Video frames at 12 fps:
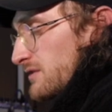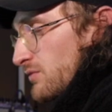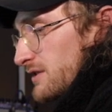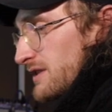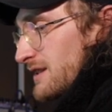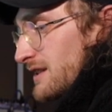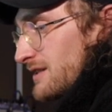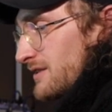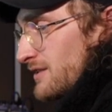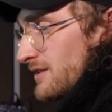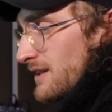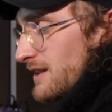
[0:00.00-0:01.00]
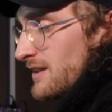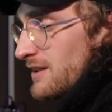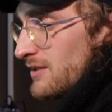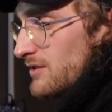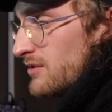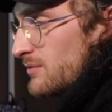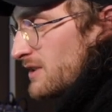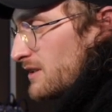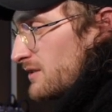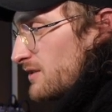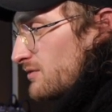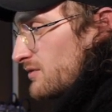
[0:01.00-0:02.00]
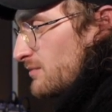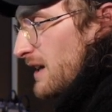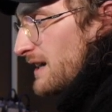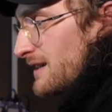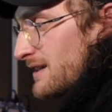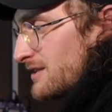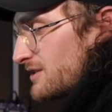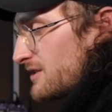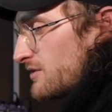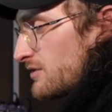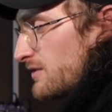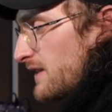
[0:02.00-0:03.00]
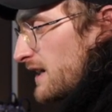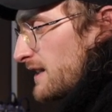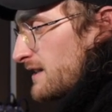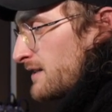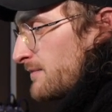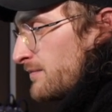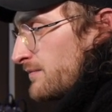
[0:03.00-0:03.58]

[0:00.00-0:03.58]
are watching this and you think you can come in and do some high energy sort of like